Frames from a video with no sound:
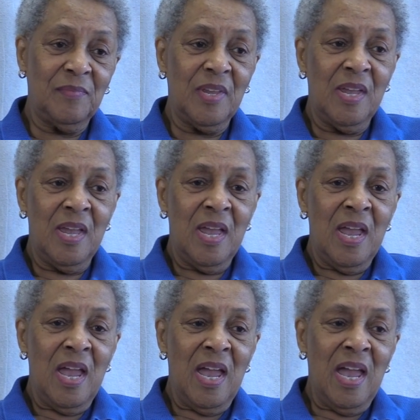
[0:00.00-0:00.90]

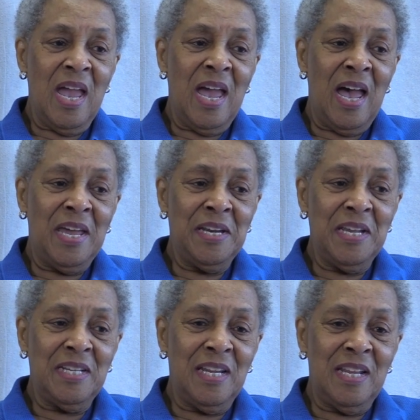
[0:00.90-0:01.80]
Okay.
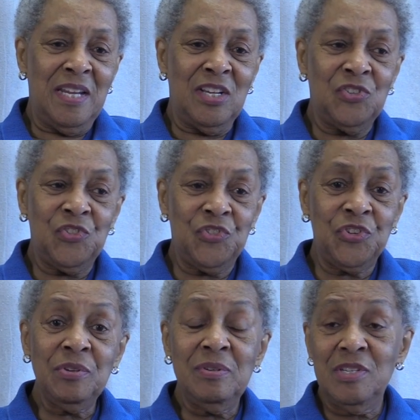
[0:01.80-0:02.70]
And the
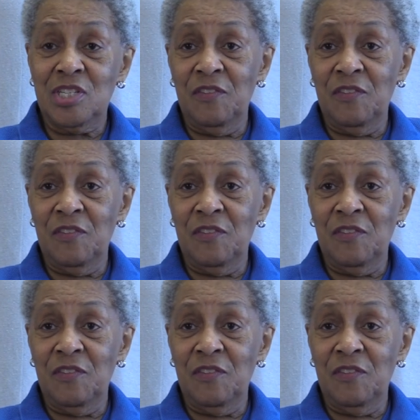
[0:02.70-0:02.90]
students,